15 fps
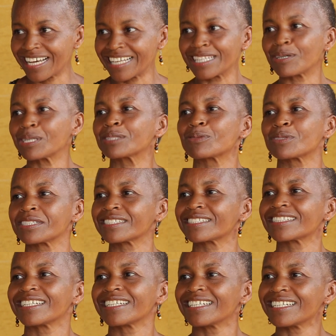And that
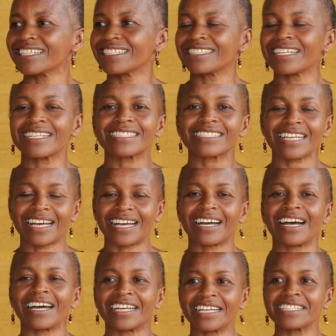was just
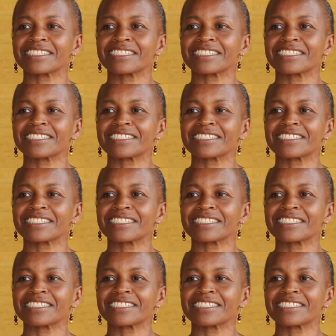an